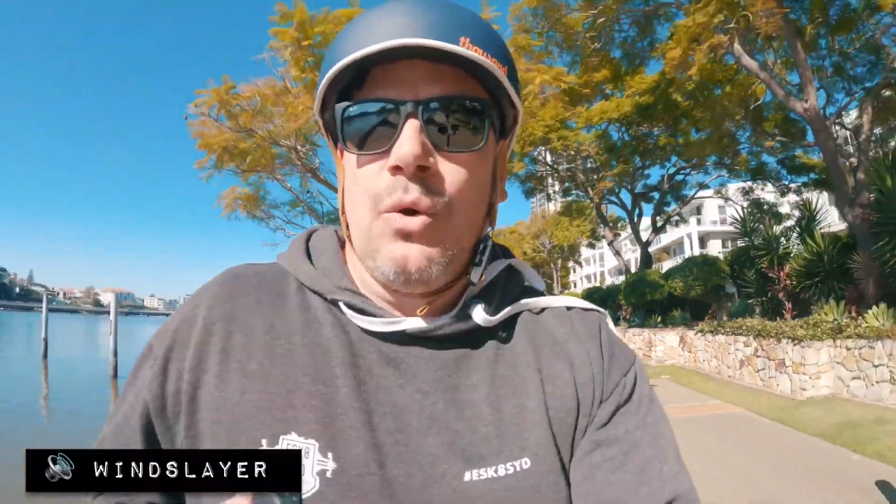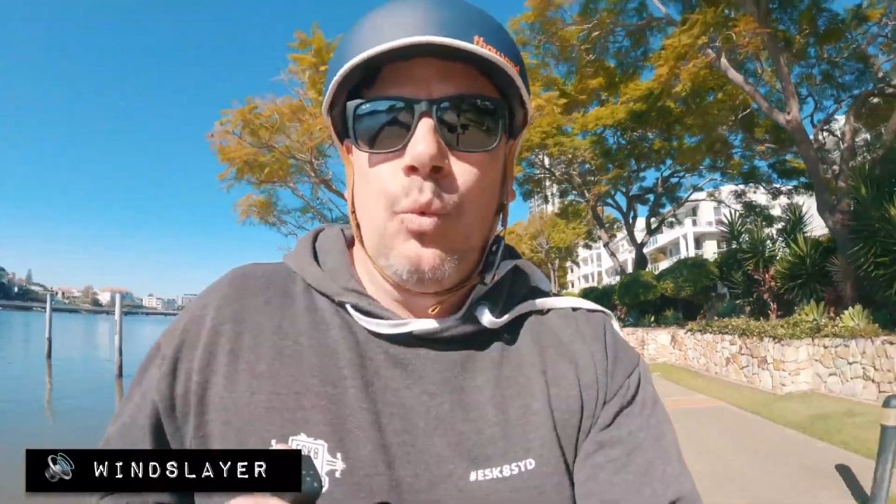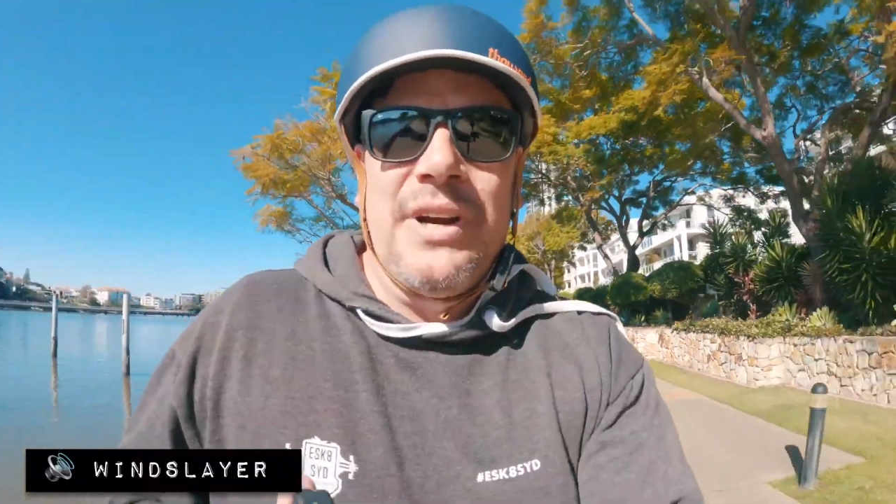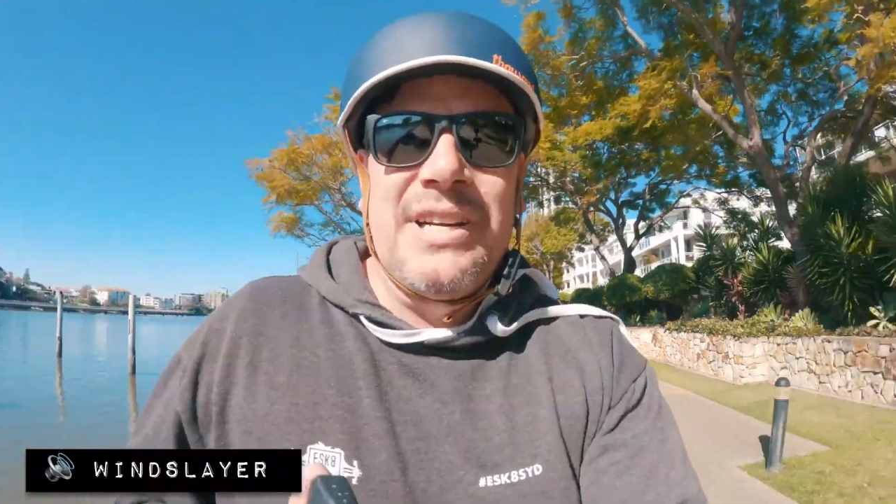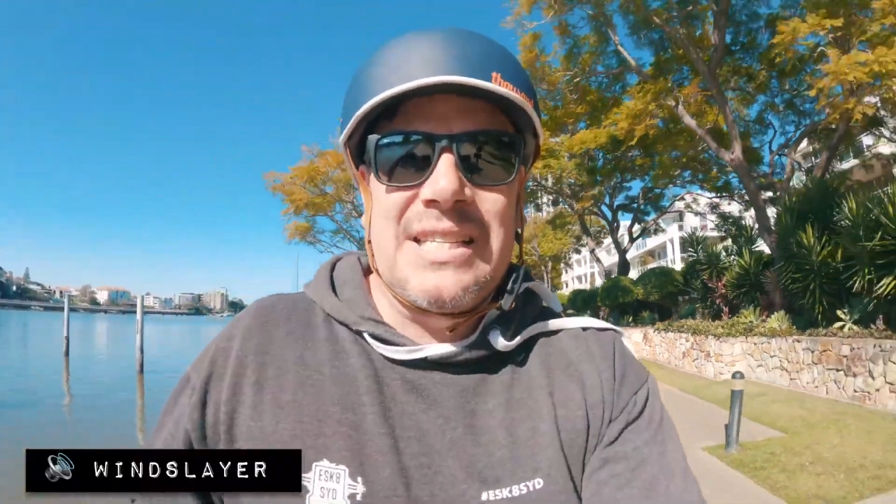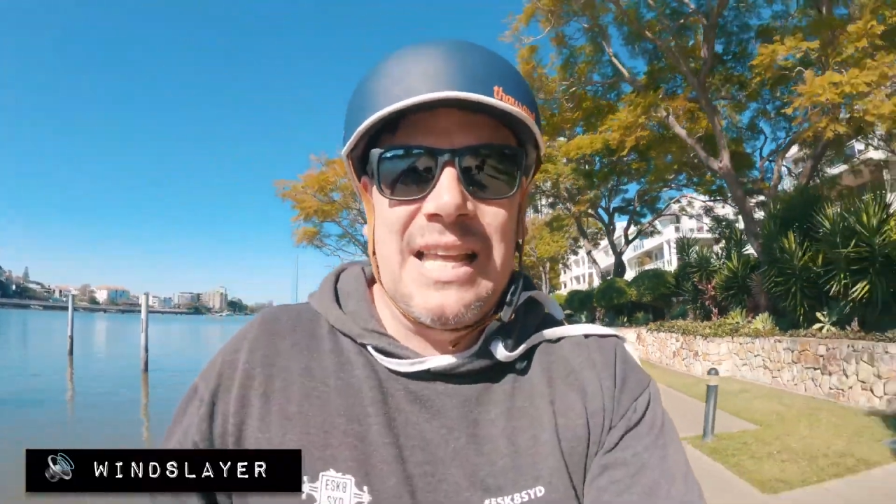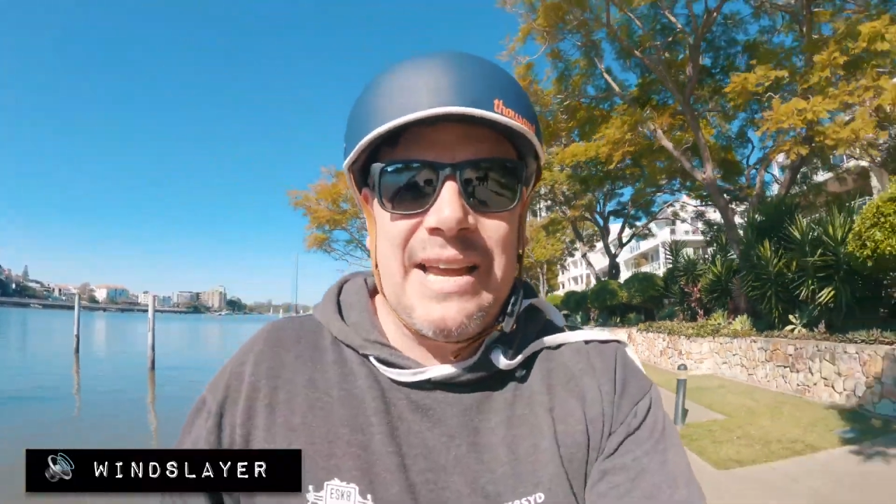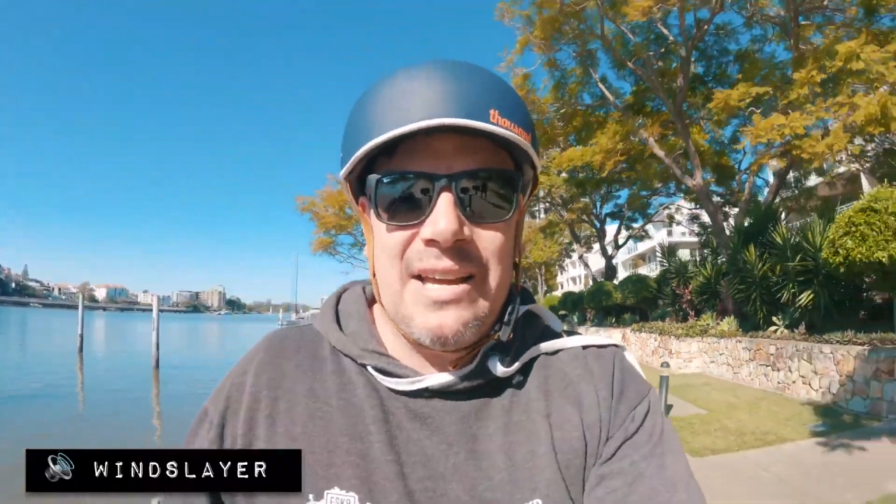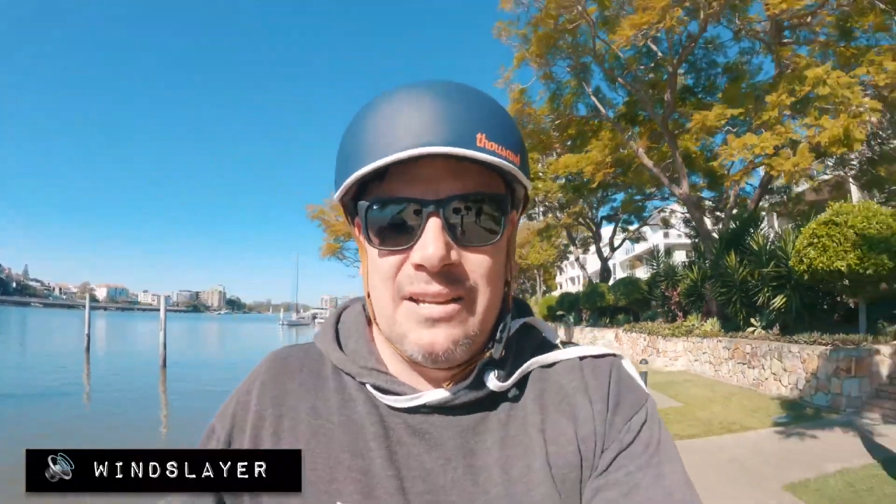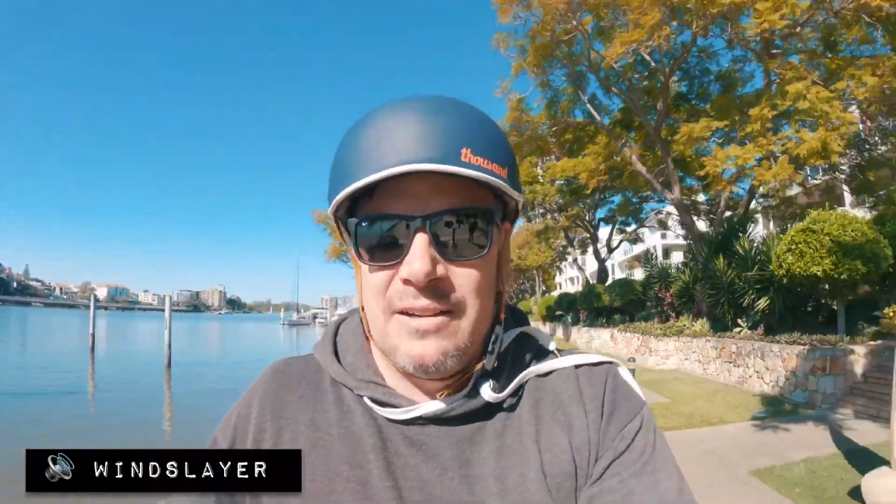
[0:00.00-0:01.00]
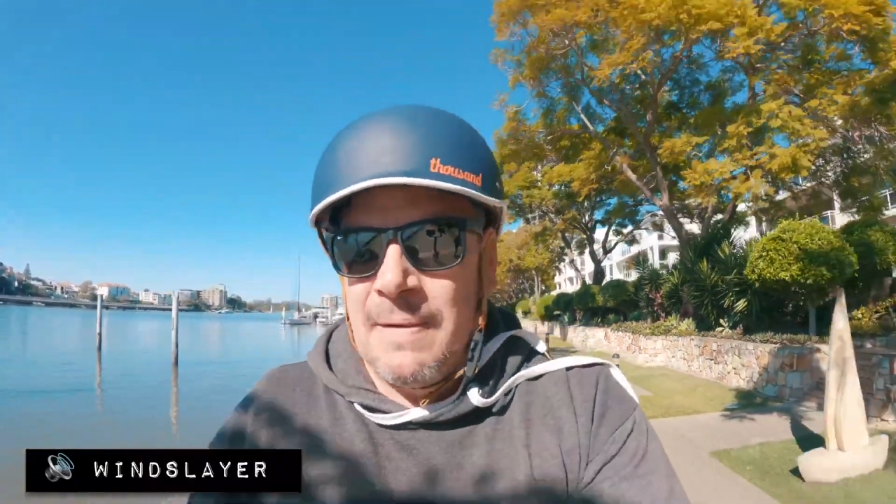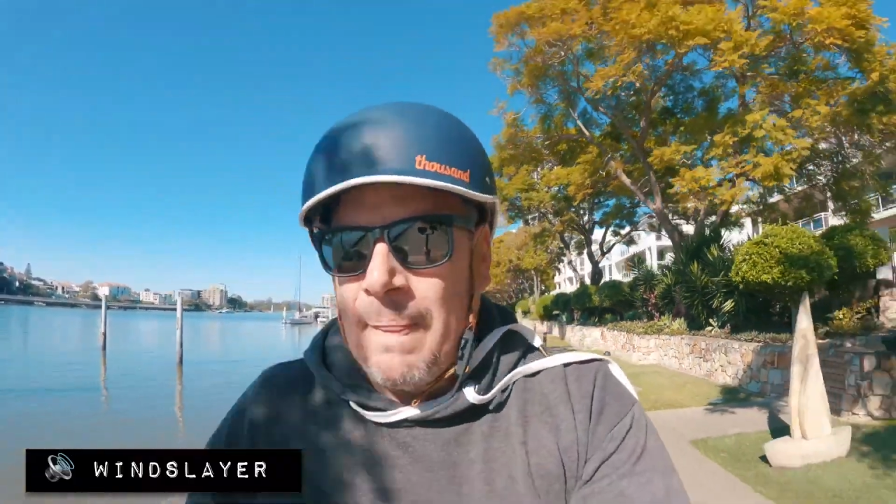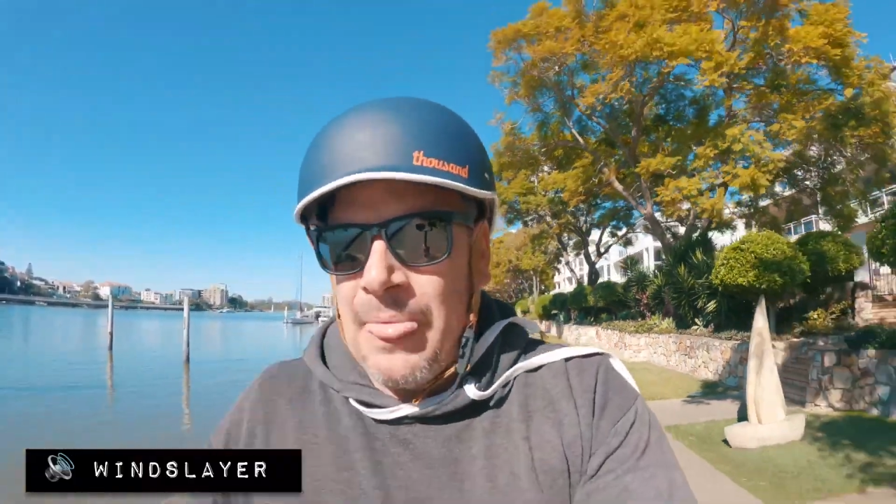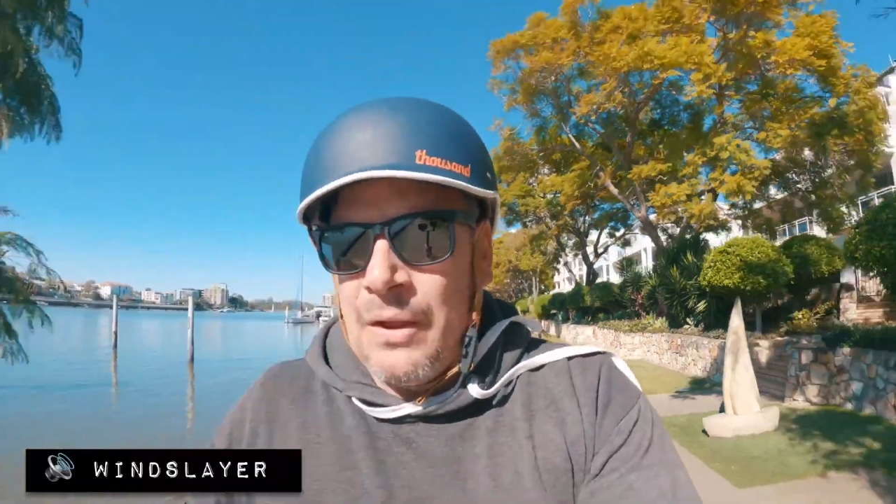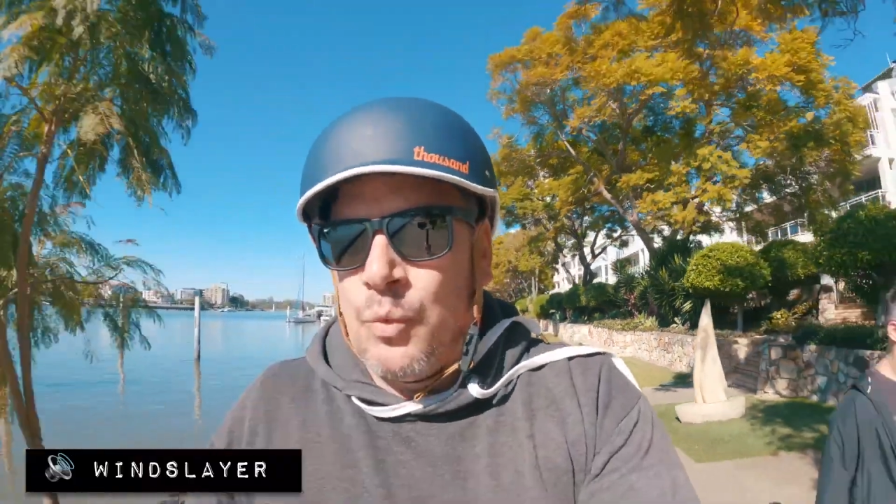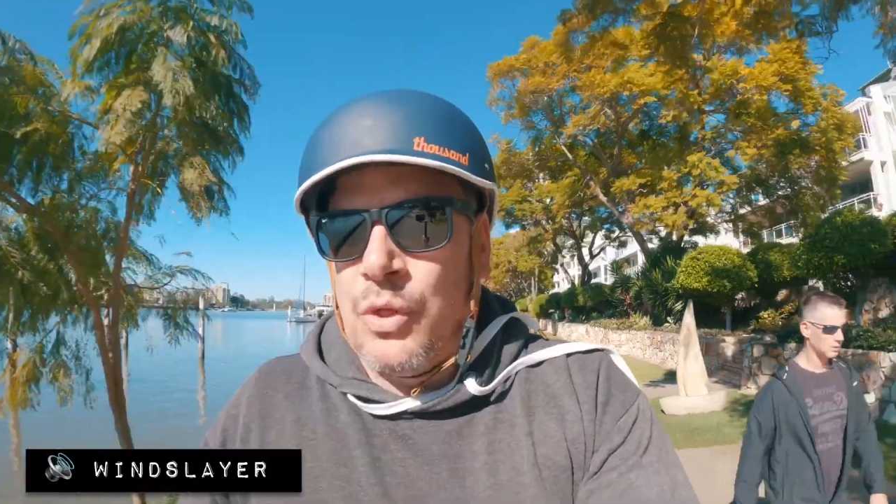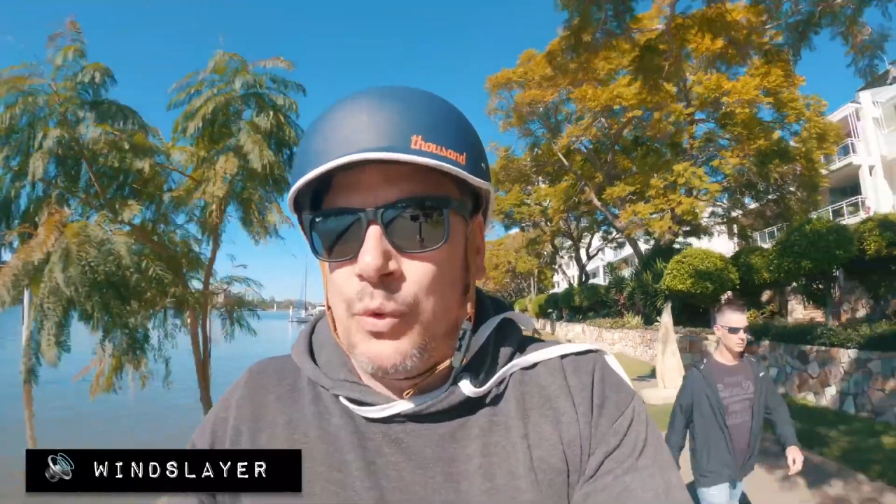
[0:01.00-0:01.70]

Windslayer with